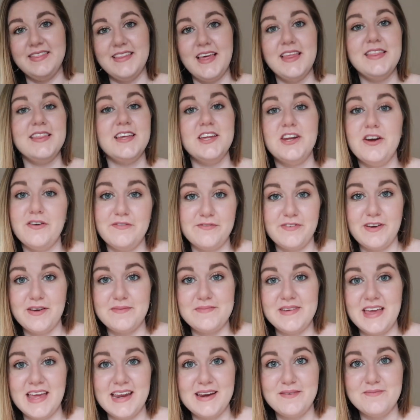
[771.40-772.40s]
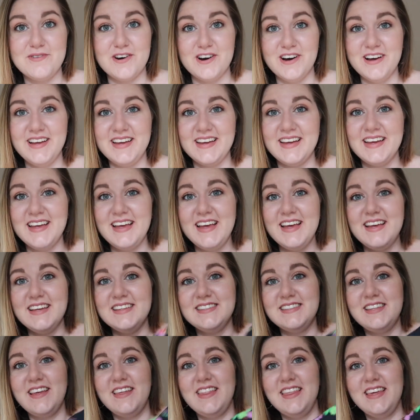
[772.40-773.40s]
and then they don't fit me anymore.
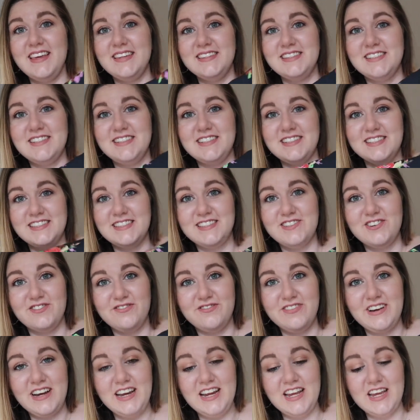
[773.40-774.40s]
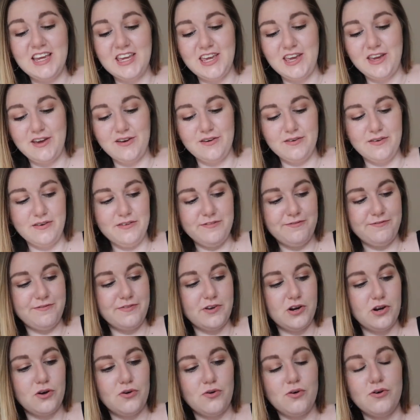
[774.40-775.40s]
So these are just really cute
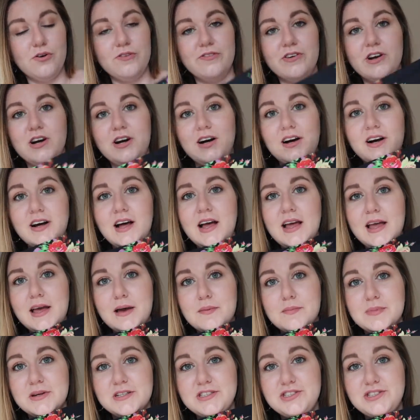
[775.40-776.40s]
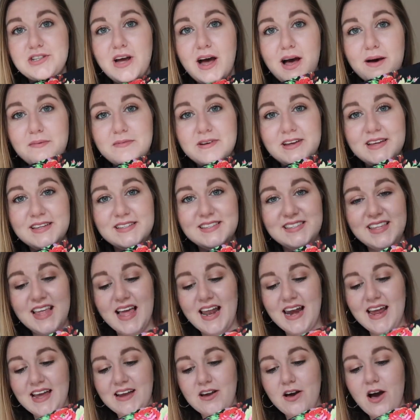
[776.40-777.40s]
floral pajamas.
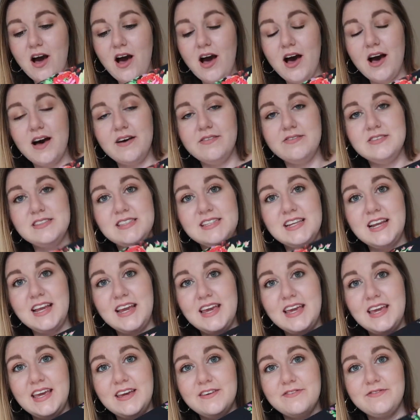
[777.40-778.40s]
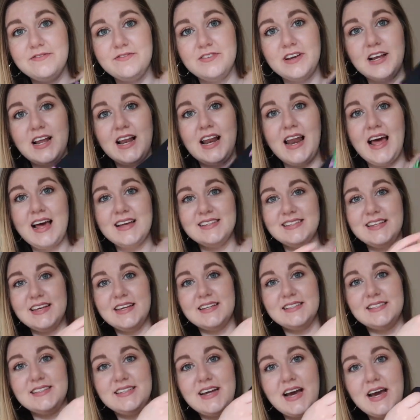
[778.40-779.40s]
They're like a half sleeve
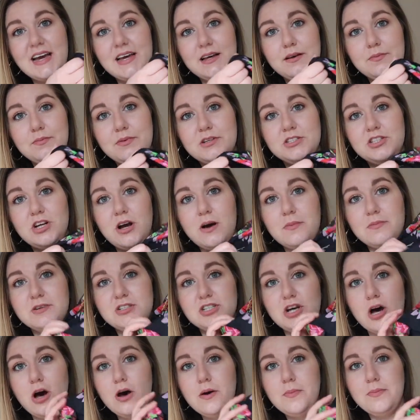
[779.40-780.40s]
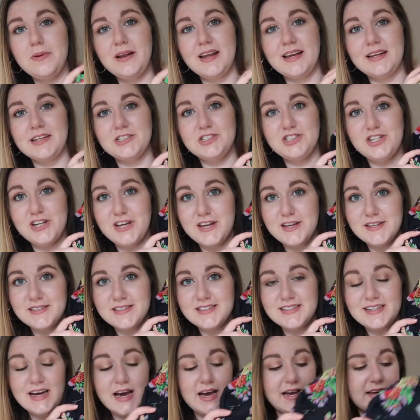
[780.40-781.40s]
classic style pajama top, like a
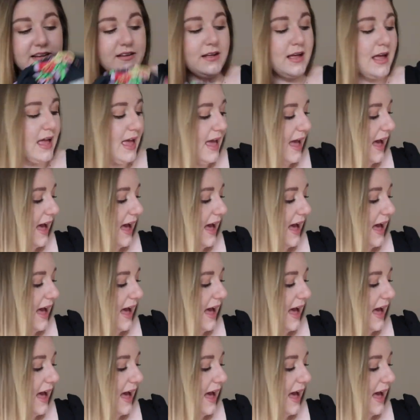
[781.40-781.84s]
shirt style,